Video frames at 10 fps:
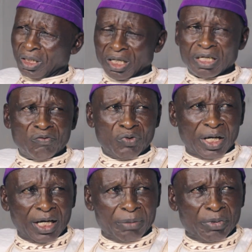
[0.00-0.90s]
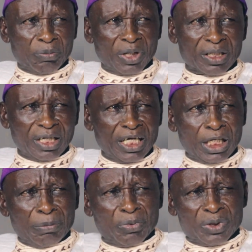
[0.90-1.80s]
and if you are coming back,
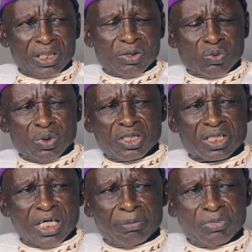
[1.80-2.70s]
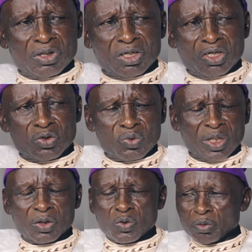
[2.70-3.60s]
anybody who is coming into
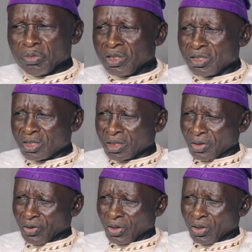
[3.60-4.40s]
that community,